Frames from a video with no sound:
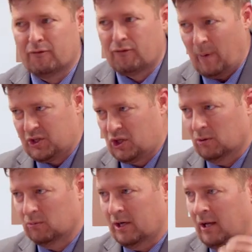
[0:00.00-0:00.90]
for my
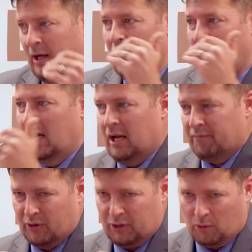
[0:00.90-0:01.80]
children and
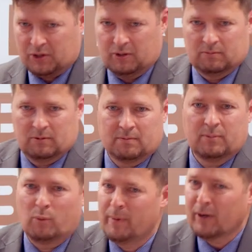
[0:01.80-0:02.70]
for your children.
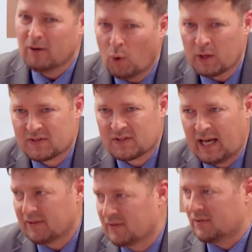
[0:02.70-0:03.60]
But we better know what it
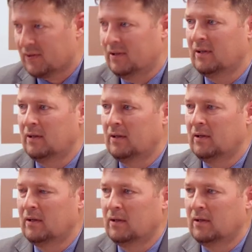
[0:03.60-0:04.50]
says.
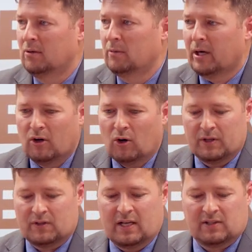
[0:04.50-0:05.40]
We better know what
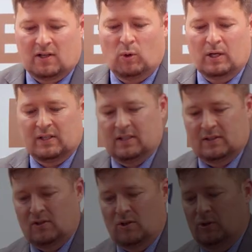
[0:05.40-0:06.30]
it says, otherwise it doesn't stop